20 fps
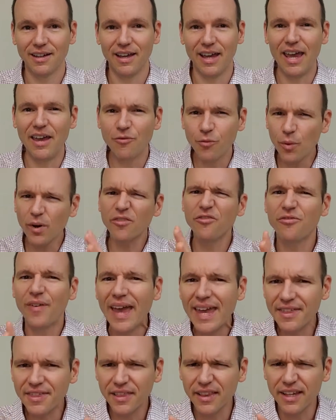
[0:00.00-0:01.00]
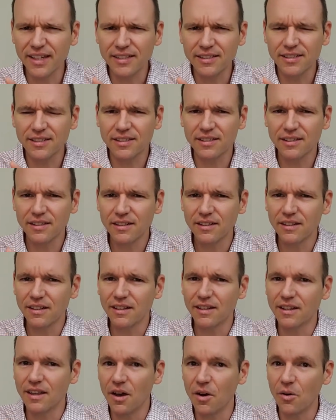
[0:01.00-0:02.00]
If we're faithless,
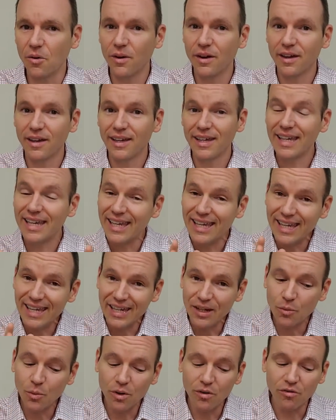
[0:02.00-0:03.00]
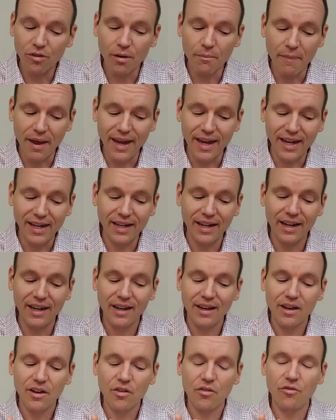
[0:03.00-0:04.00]
though, He will remain
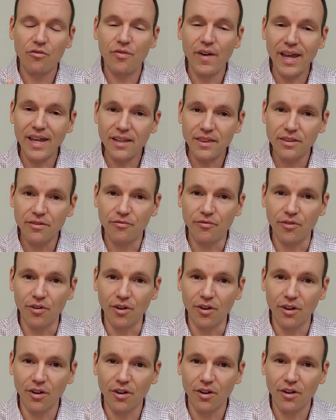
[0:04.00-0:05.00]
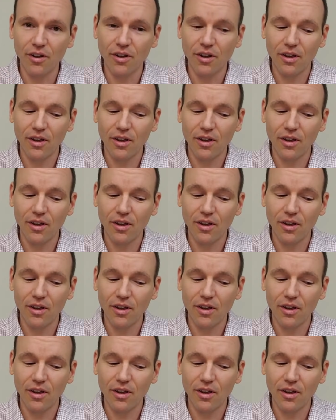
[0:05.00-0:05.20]
faithful.